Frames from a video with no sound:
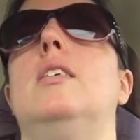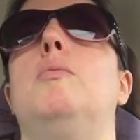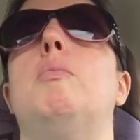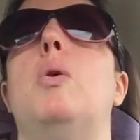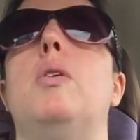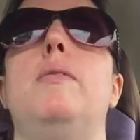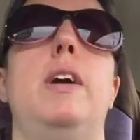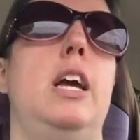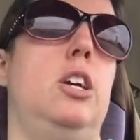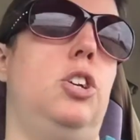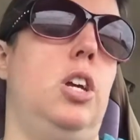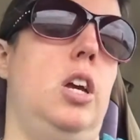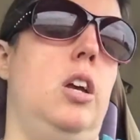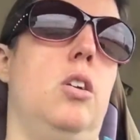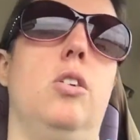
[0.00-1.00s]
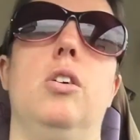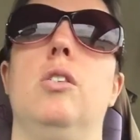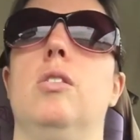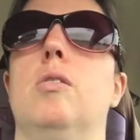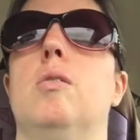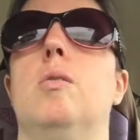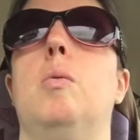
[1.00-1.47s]
motivation, or
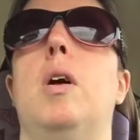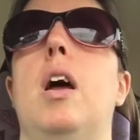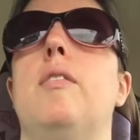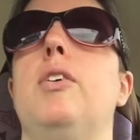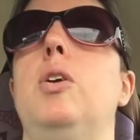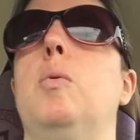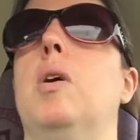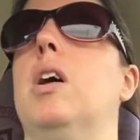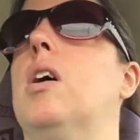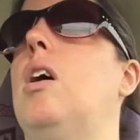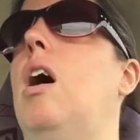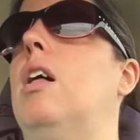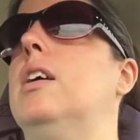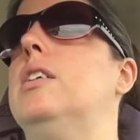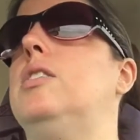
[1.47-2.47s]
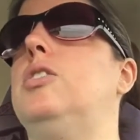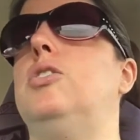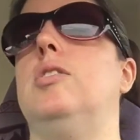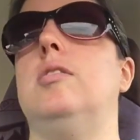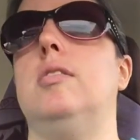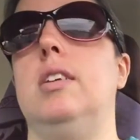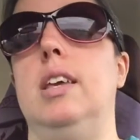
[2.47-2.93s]
whatever you want to call it, to
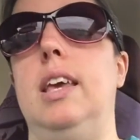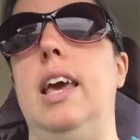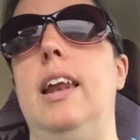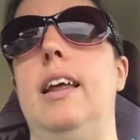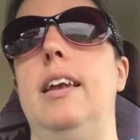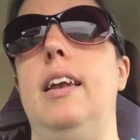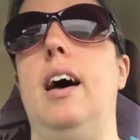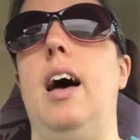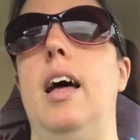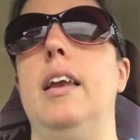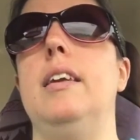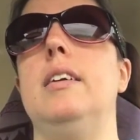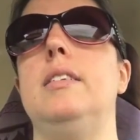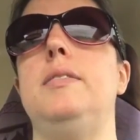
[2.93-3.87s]
just get it done.